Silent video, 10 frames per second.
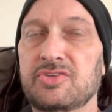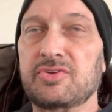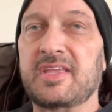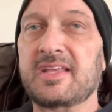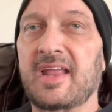to
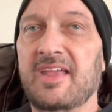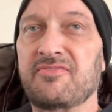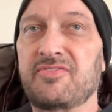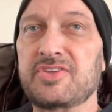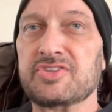get a
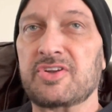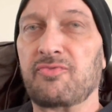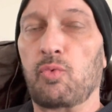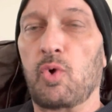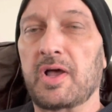vision
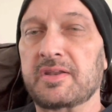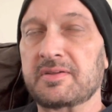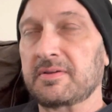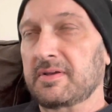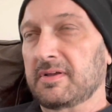of what,